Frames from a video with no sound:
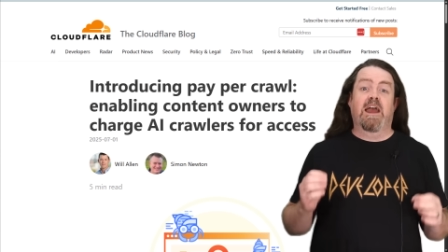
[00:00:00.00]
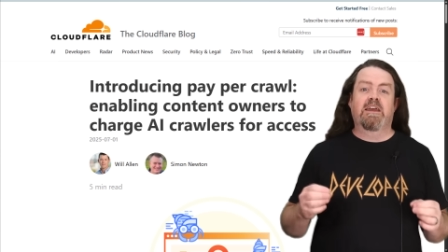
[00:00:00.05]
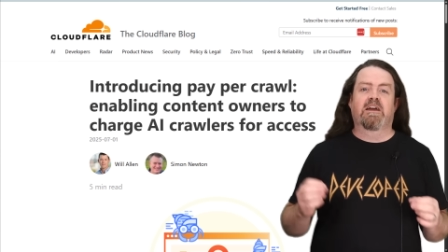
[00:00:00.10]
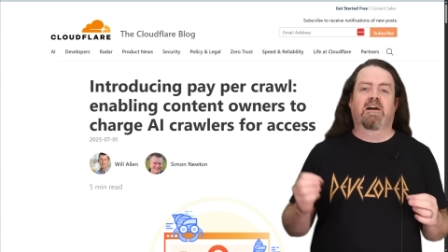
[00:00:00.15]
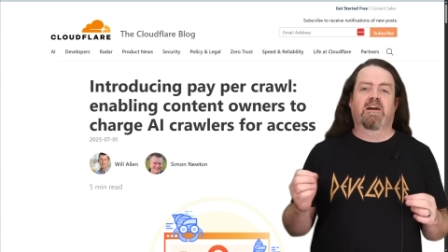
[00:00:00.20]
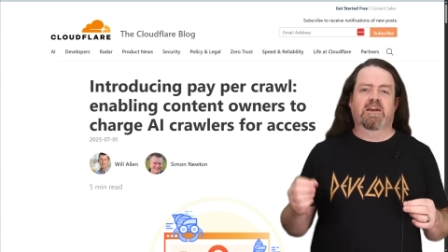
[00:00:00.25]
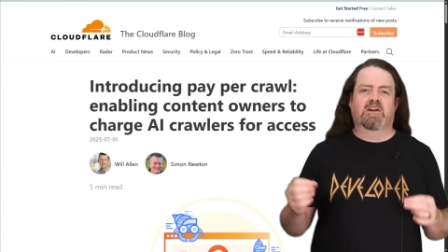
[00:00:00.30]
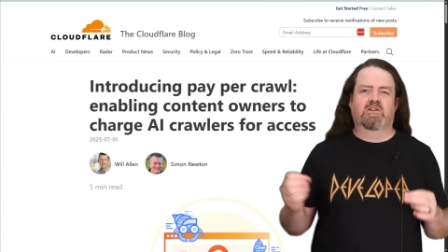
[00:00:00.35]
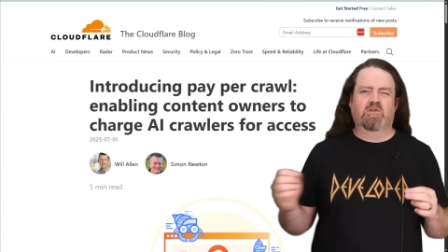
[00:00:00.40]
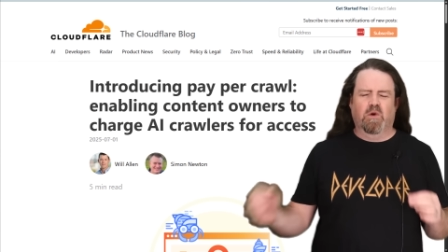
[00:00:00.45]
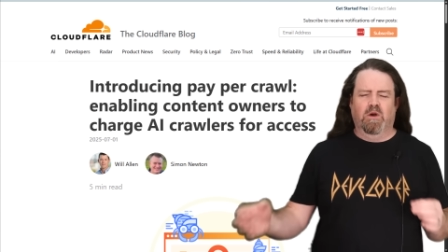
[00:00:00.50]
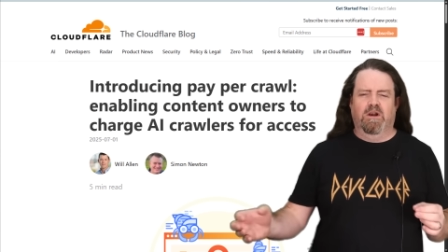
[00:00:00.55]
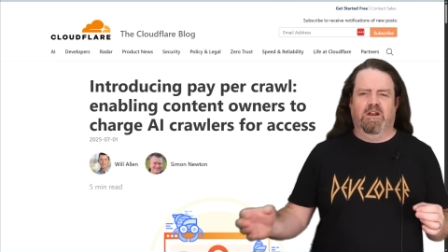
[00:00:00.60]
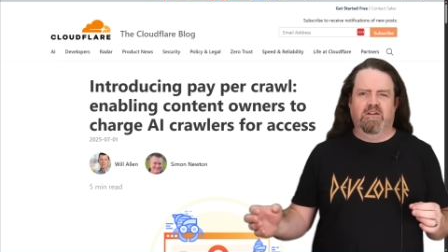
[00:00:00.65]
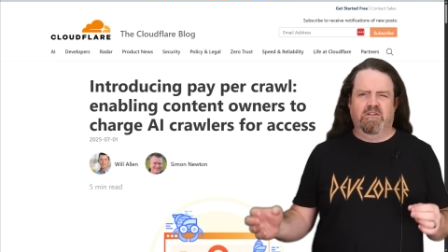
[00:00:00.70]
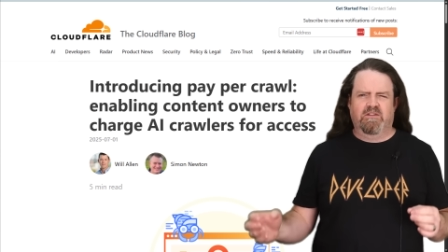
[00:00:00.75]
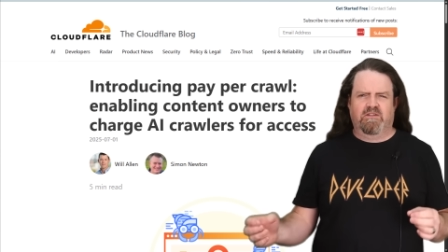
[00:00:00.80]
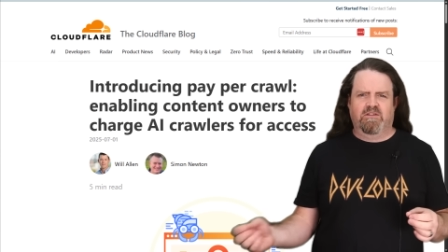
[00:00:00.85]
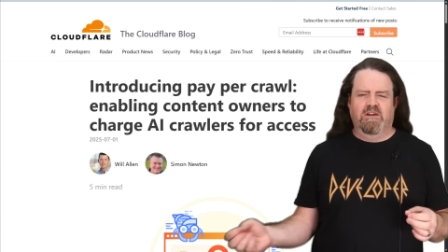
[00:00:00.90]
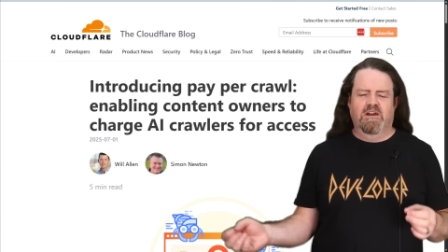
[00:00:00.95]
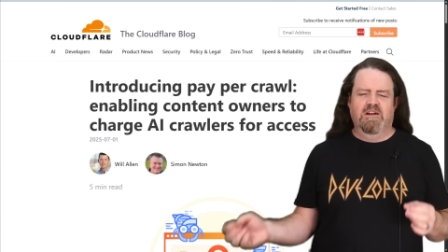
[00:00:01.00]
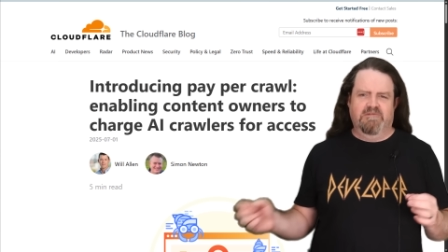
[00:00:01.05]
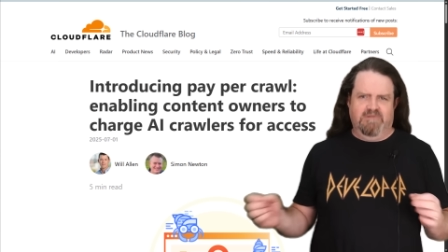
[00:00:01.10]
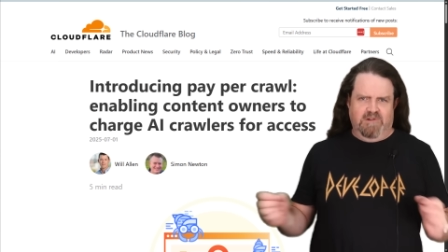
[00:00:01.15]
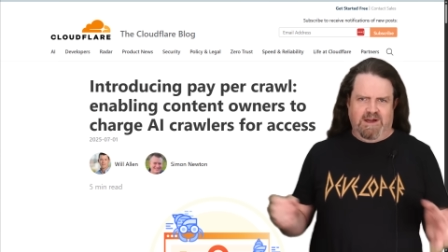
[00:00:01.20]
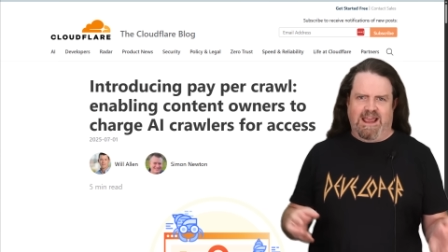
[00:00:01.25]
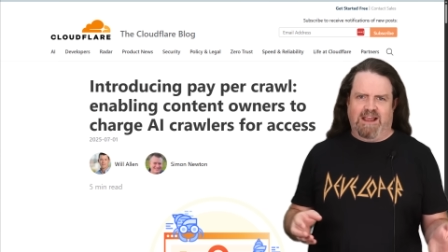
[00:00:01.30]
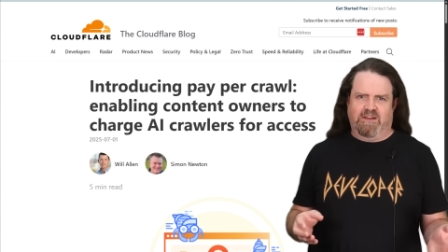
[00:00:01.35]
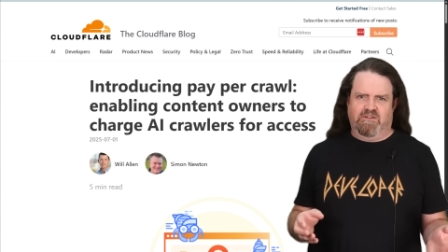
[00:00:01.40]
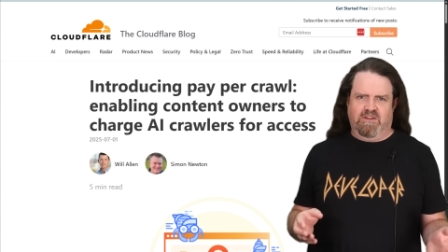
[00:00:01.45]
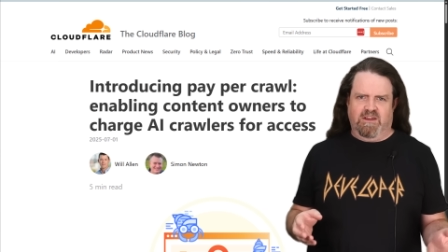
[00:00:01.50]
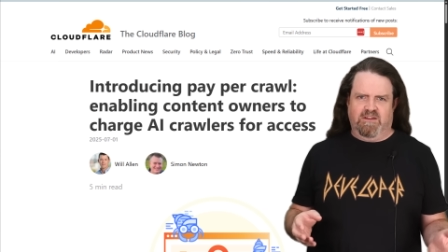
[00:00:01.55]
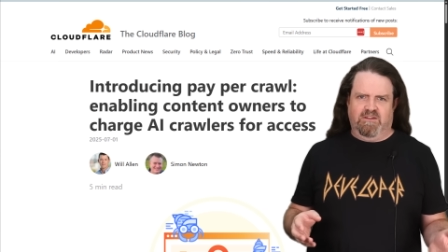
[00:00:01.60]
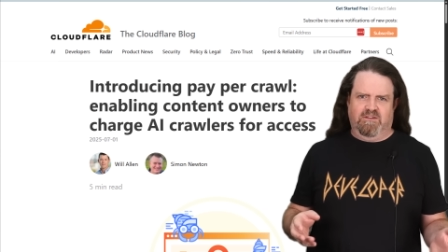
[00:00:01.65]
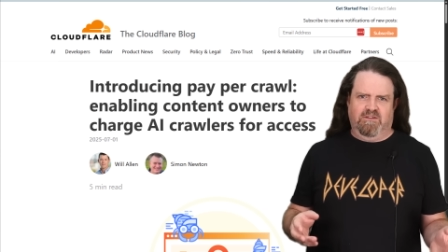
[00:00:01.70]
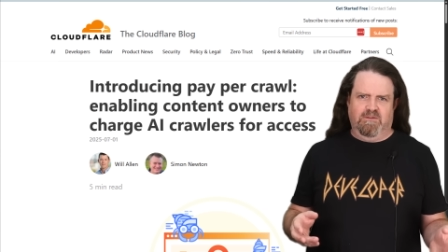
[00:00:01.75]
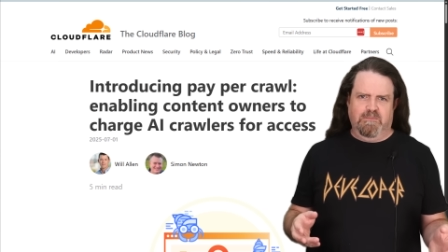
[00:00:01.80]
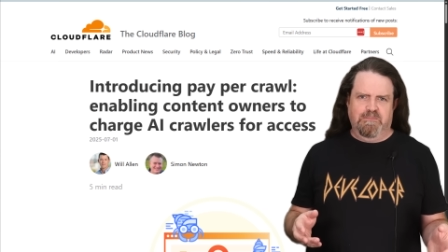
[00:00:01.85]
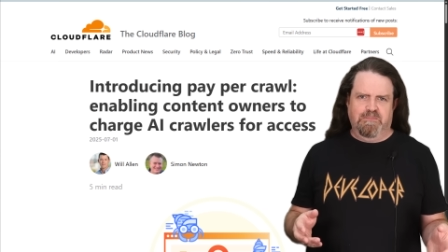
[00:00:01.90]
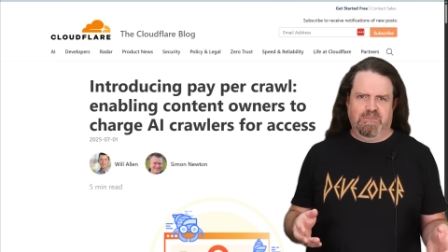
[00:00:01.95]
AI crawlers for
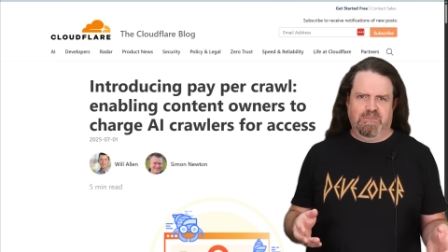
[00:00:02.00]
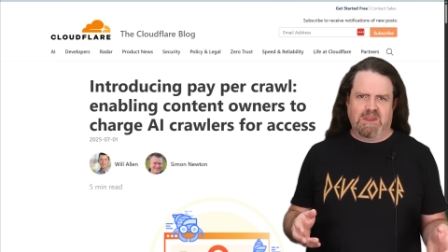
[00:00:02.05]
access.